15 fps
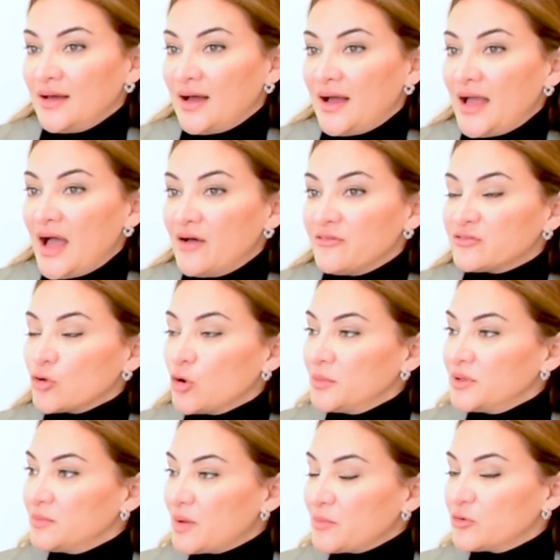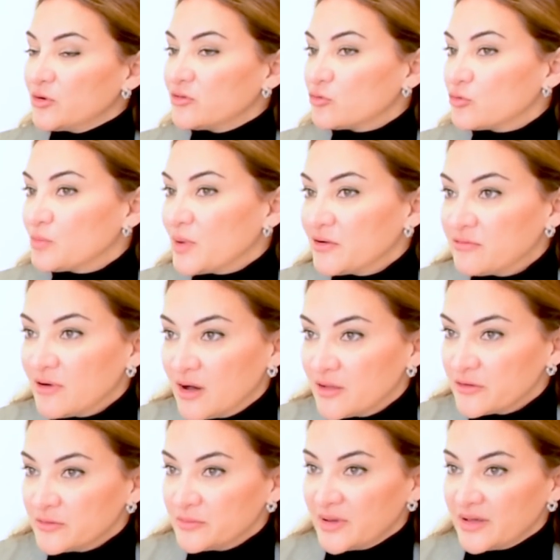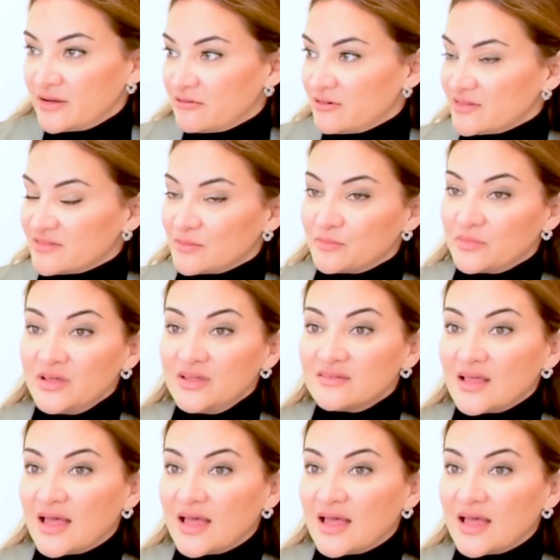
I have so many memories with my father, may he rest in peace.